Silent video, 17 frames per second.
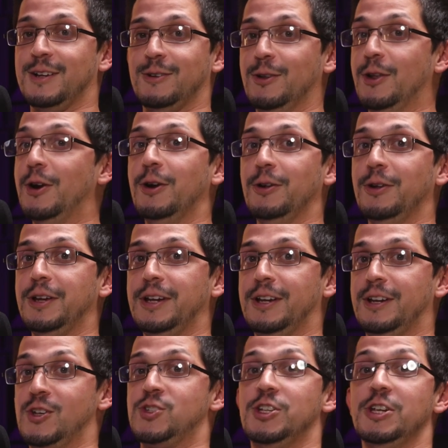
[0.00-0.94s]

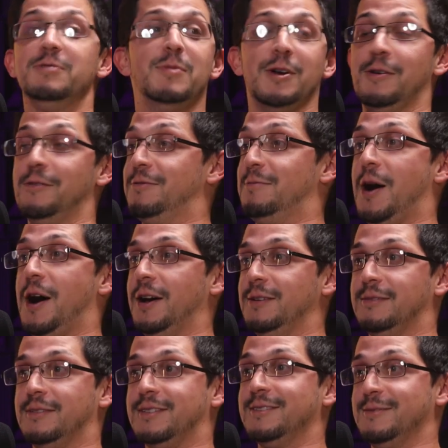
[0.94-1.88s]
literally an achievement of
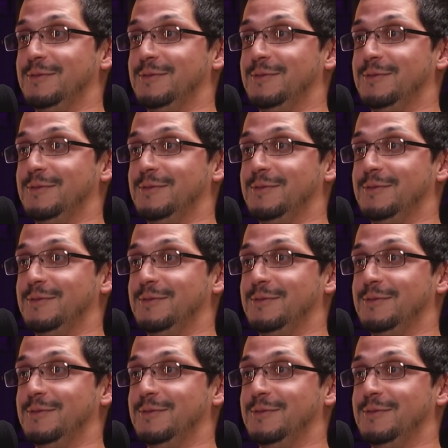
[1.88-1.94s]
mine.